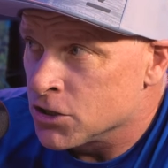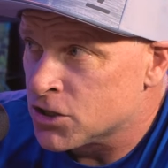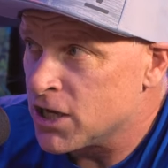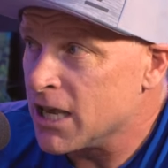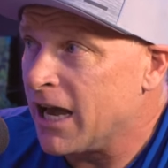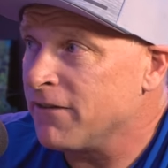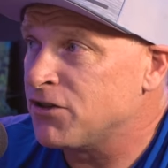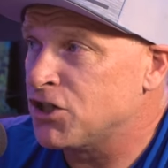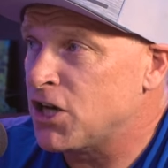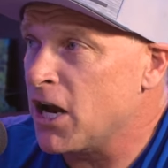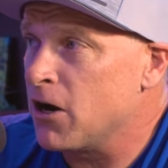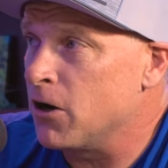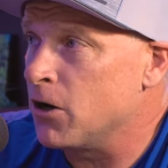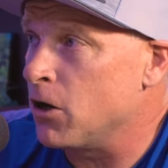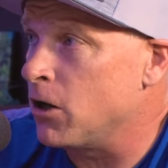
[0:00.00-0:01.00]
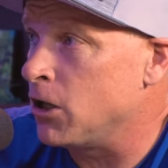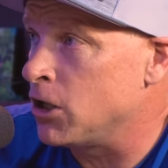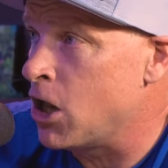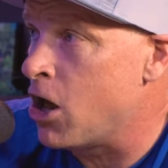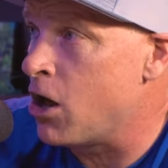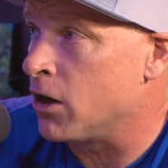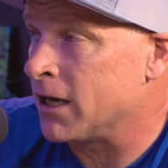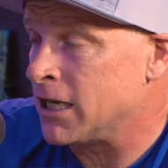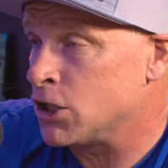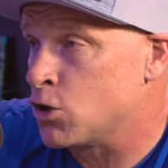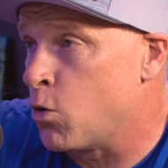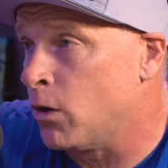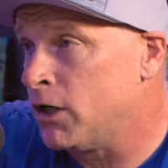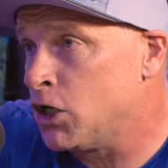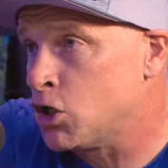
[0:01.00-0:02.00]
See, I've shared all along in
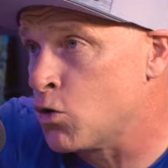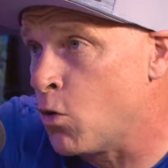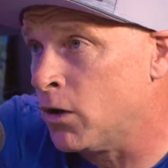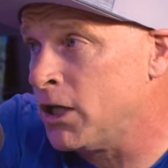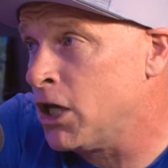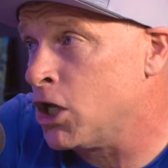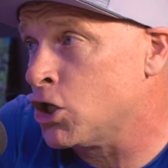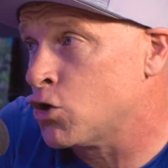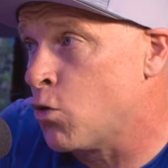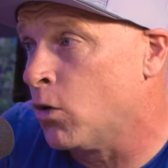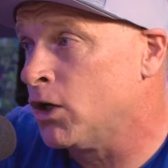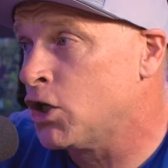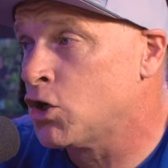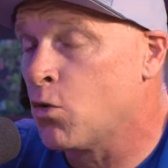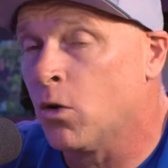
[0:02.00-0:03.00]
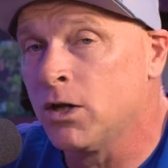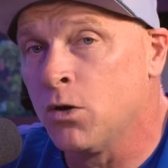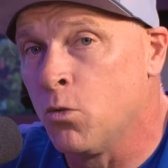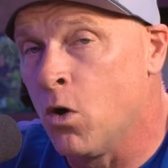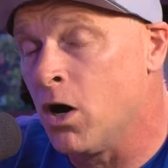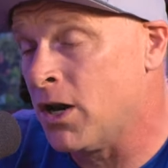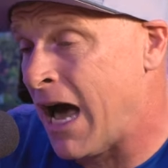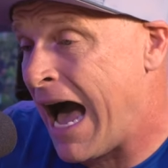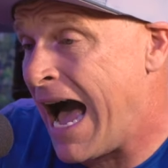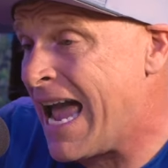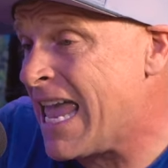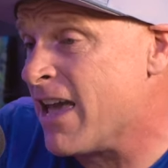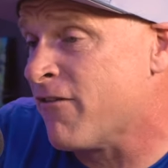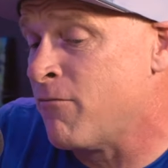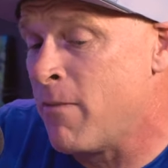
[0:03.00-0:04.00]
2020 and 2021,
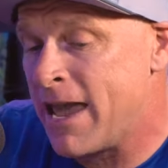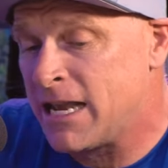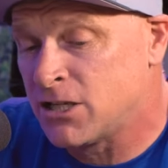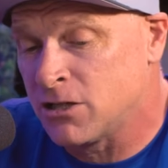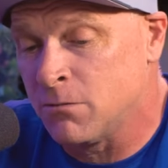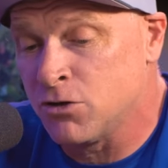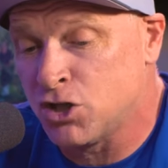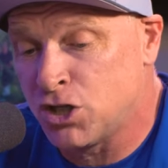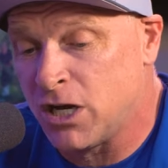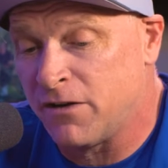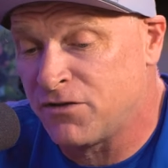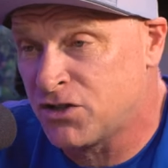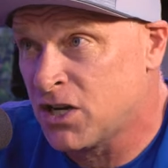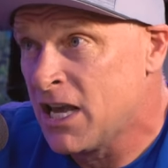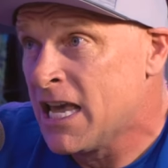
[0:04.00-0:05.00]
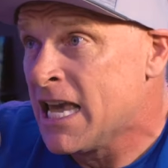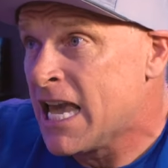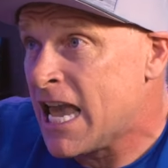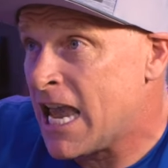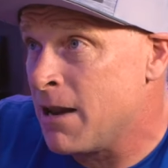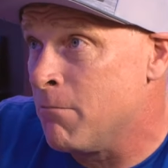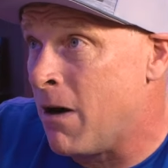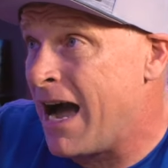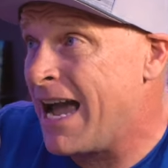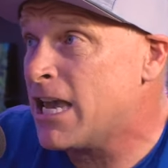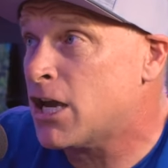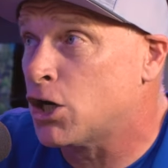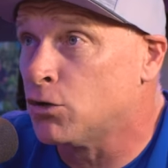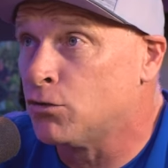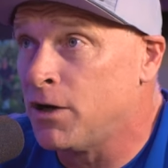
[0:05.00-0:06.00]
I have made some shifts in
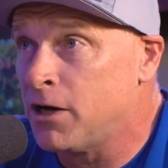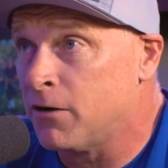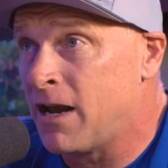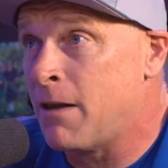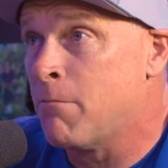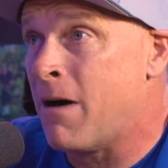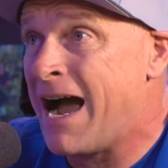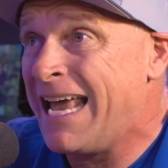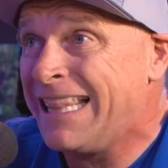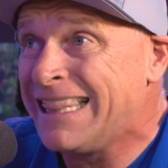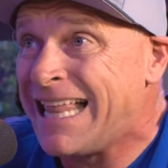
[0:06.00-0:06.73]
my career, in my